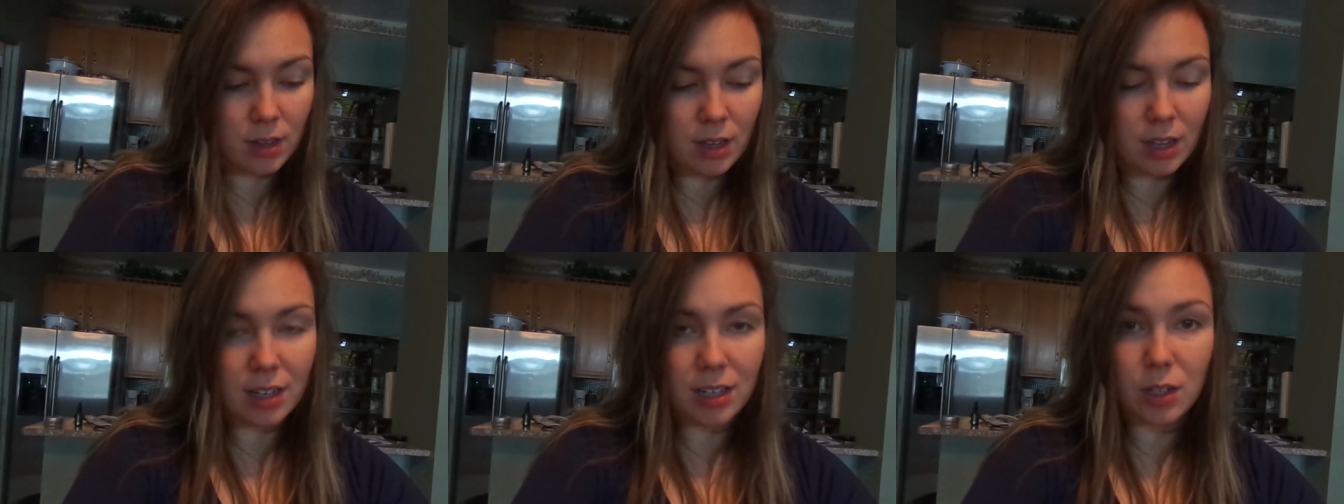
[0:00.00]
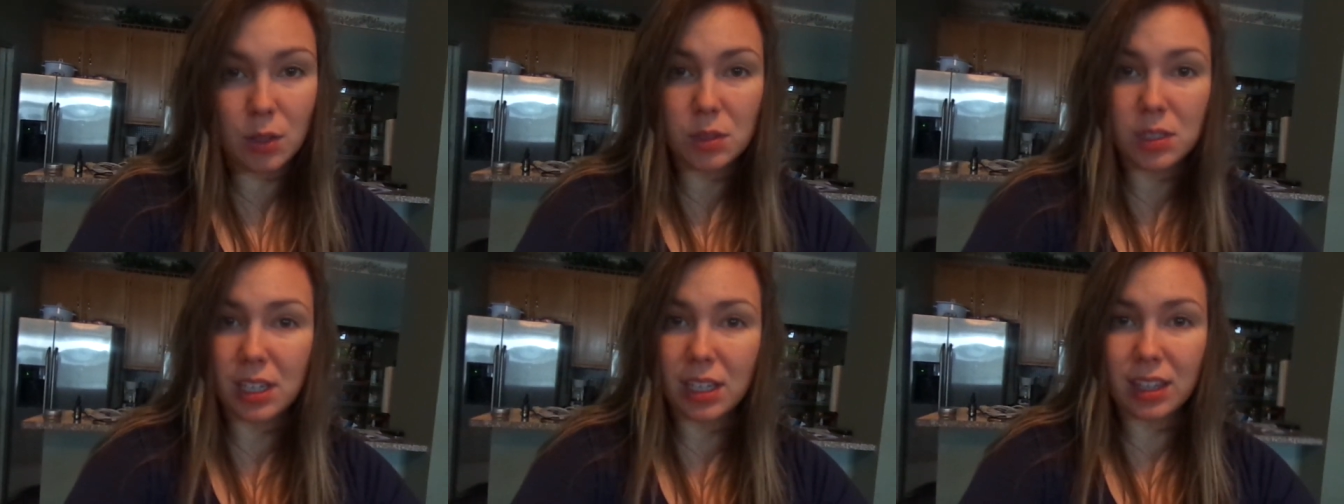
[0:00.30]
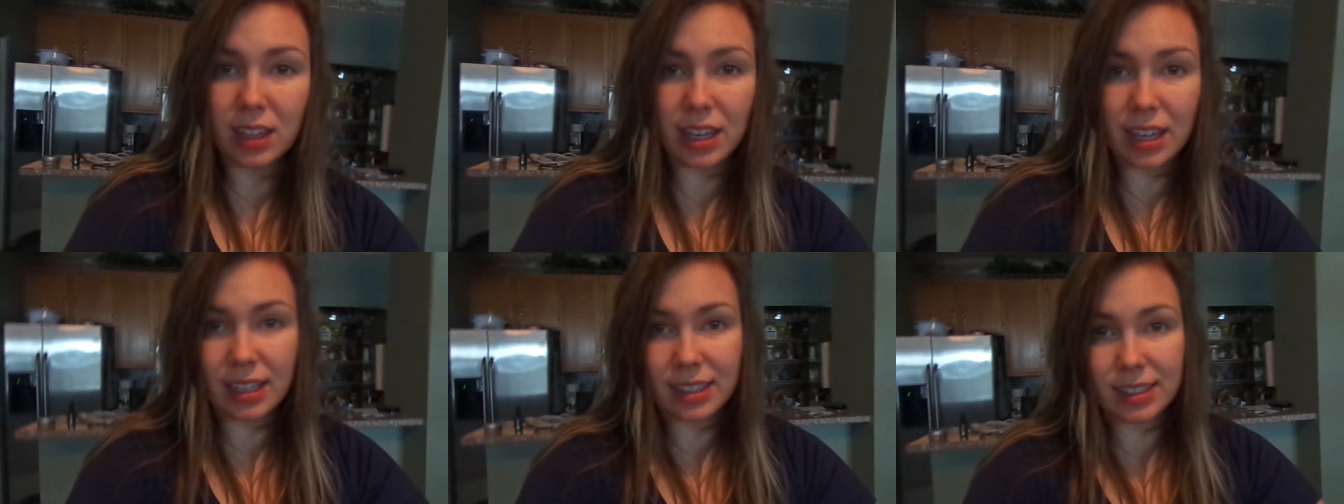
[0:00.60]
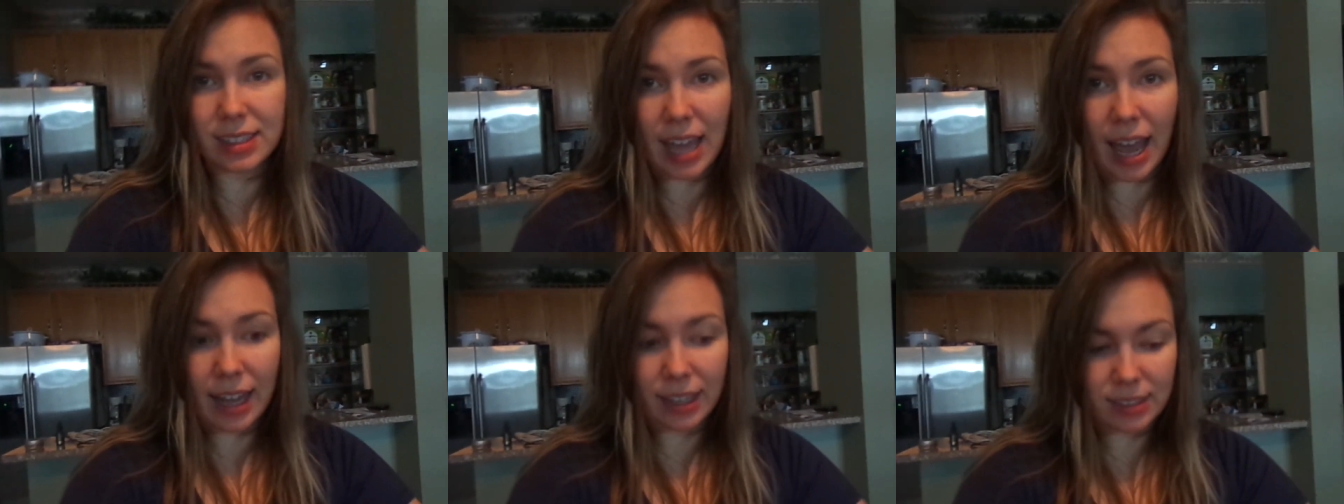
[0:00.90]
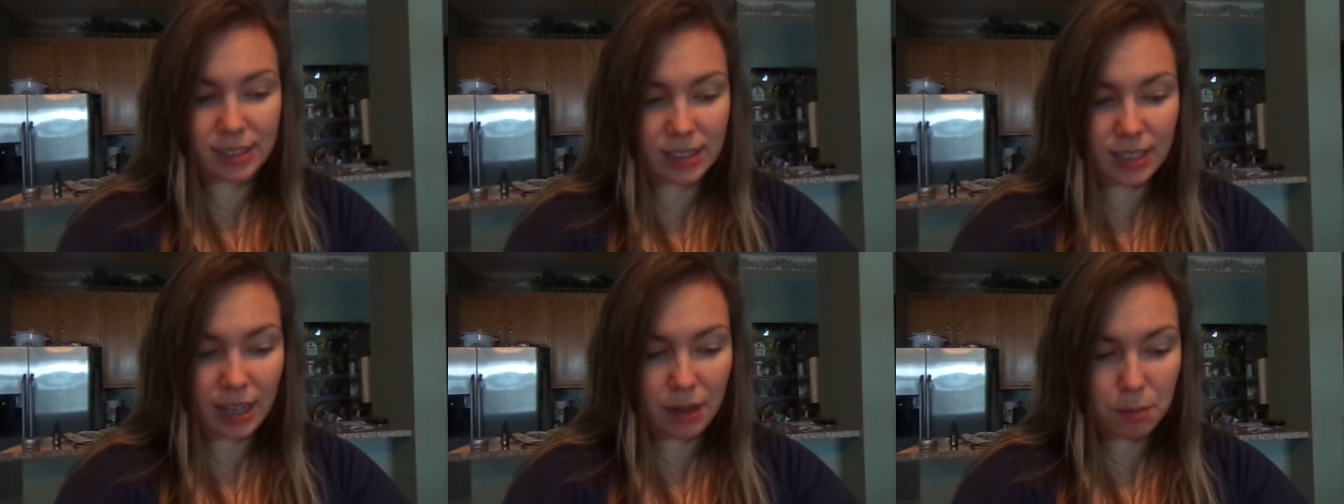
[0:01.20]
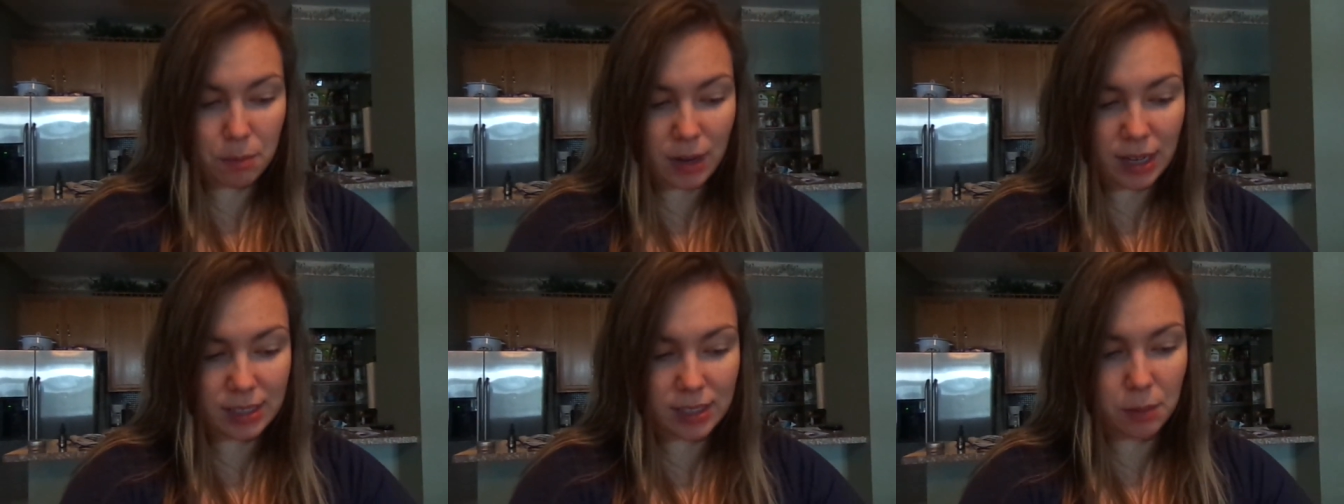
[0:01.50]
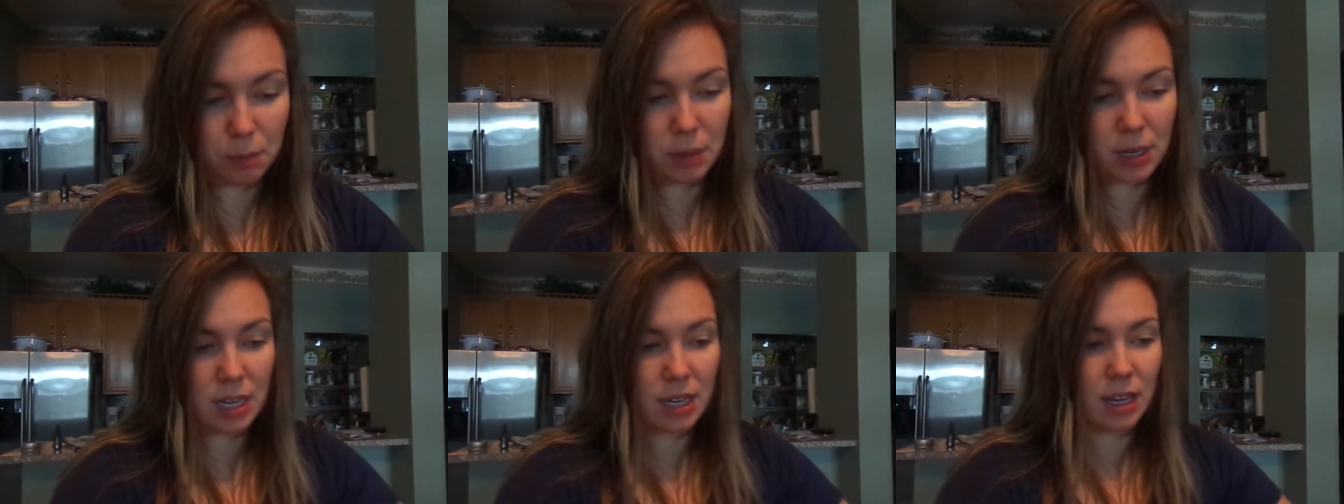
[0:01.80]
and using the exact same
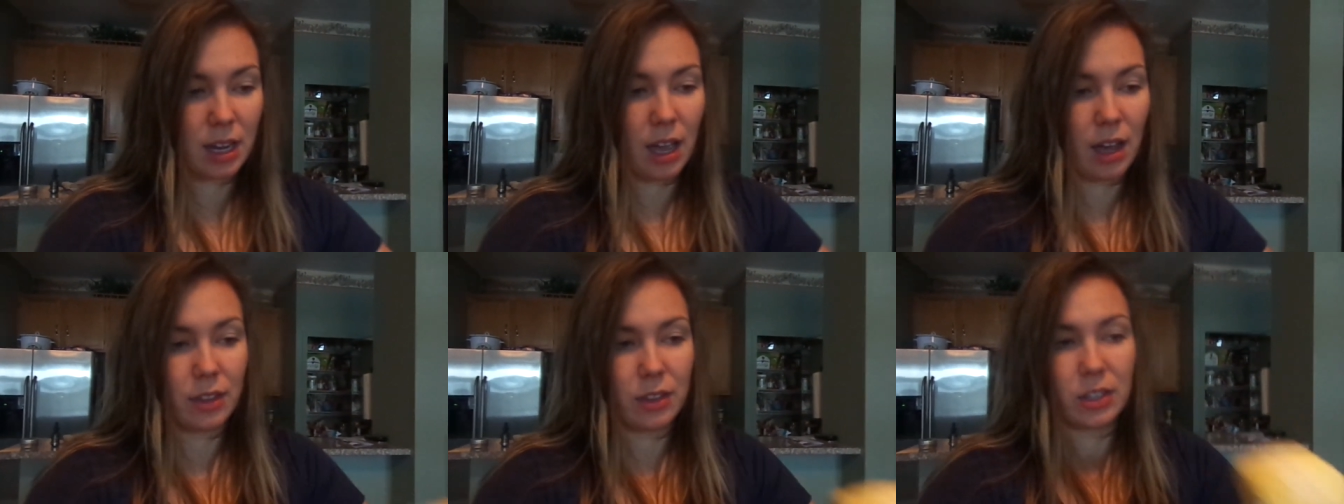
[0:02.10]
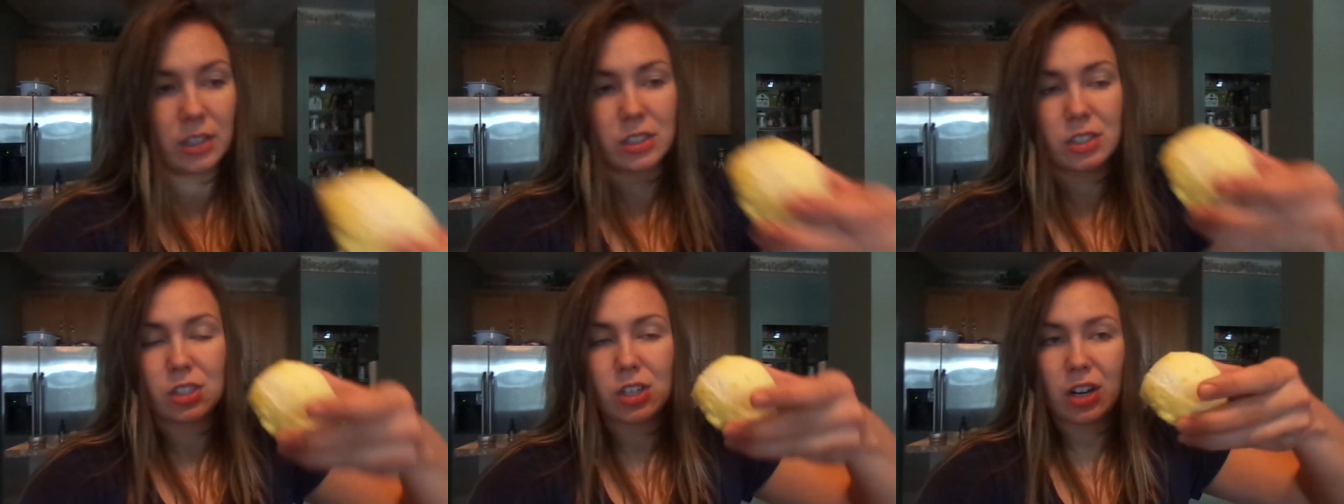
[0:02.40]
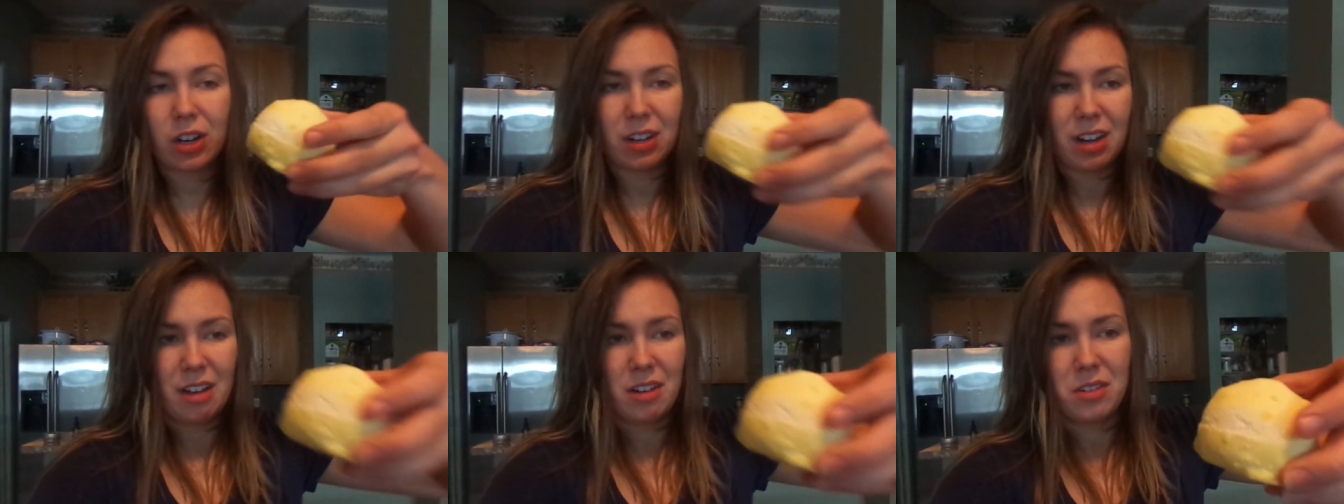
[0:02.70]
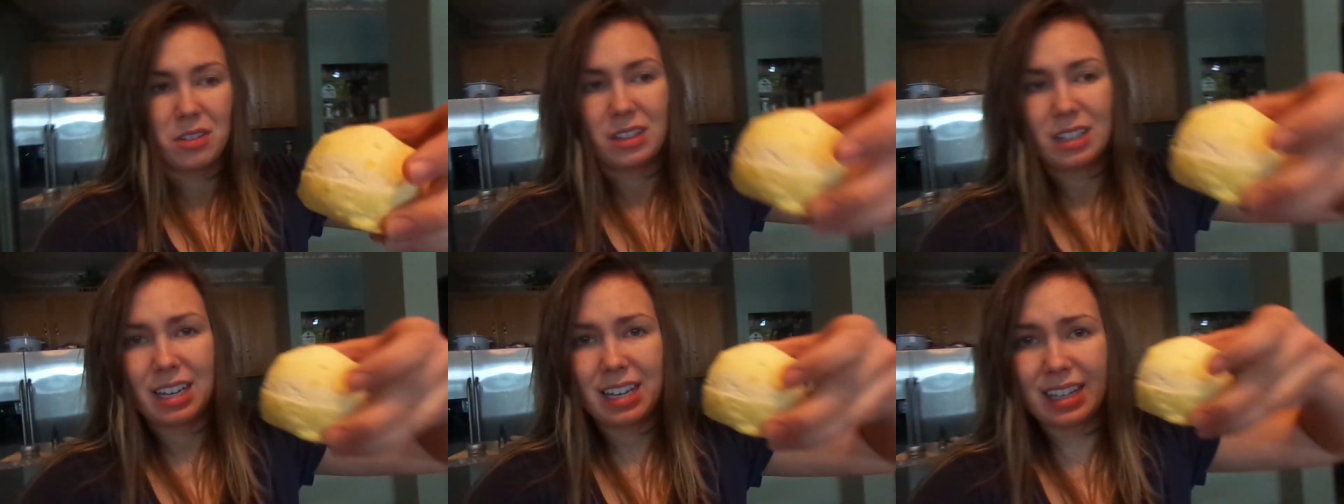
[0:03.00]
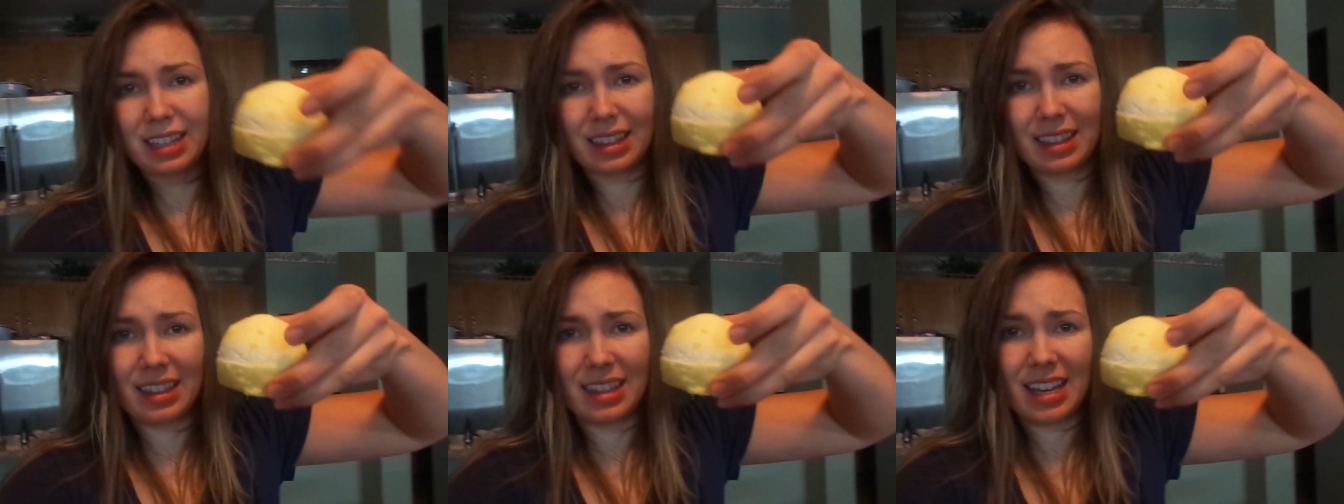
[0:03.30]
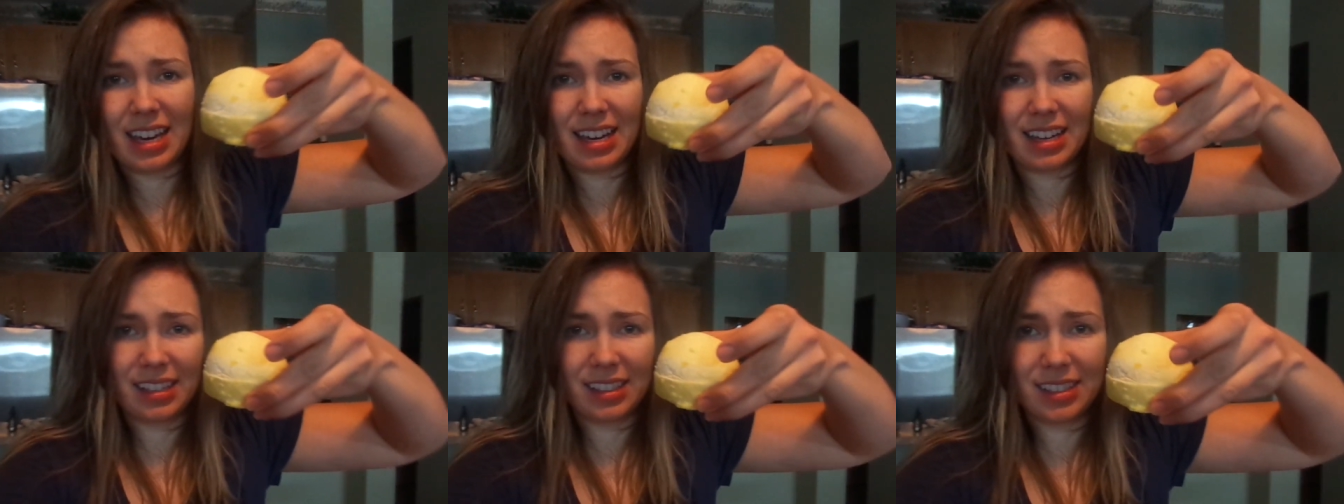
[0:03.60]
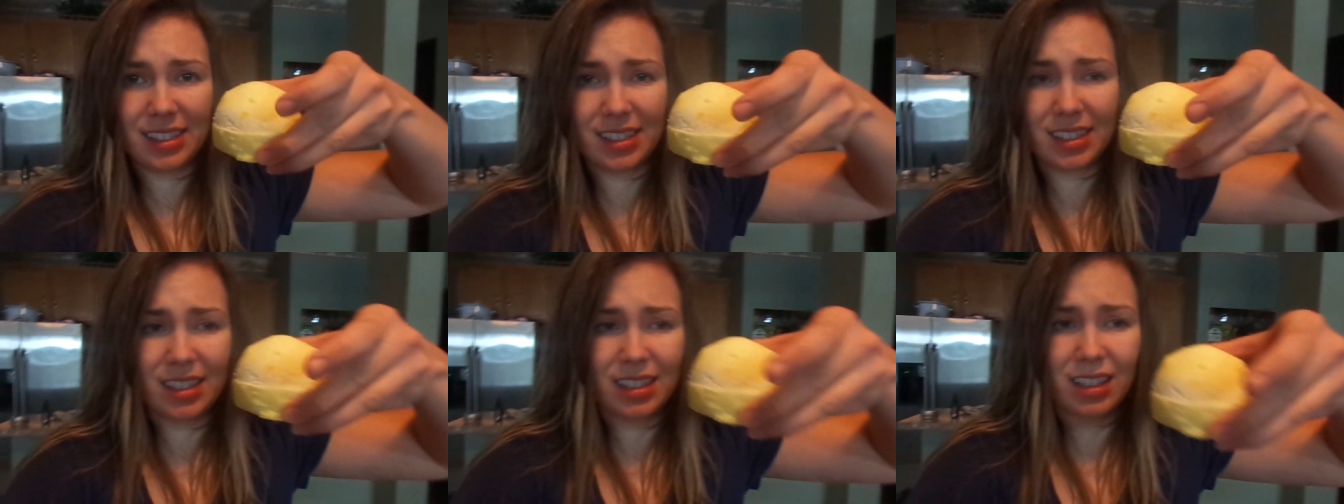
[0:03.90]
recipe, others turn out like
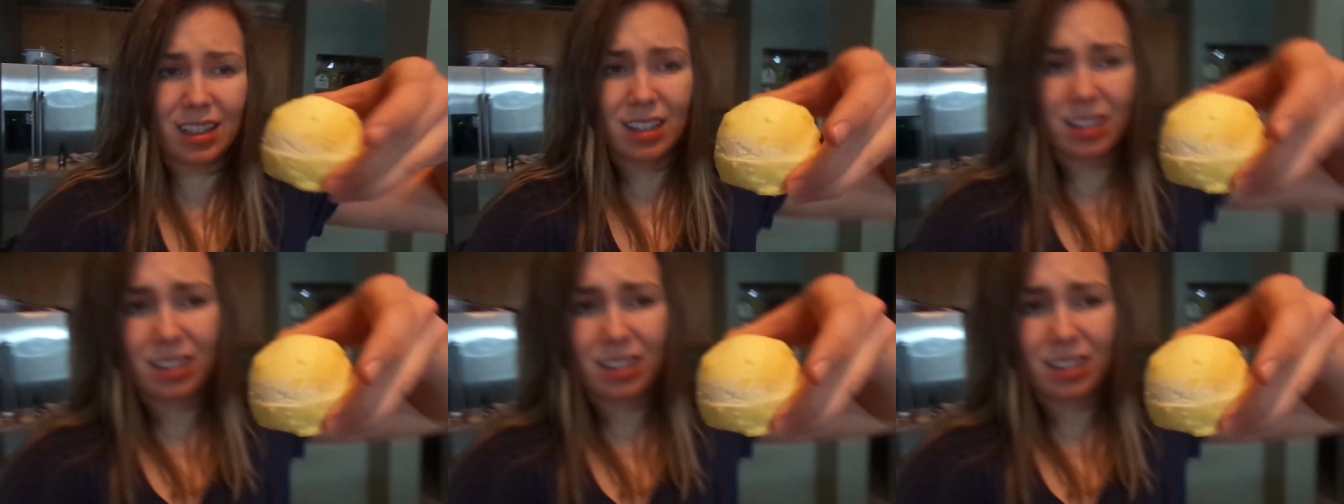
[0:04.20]
this?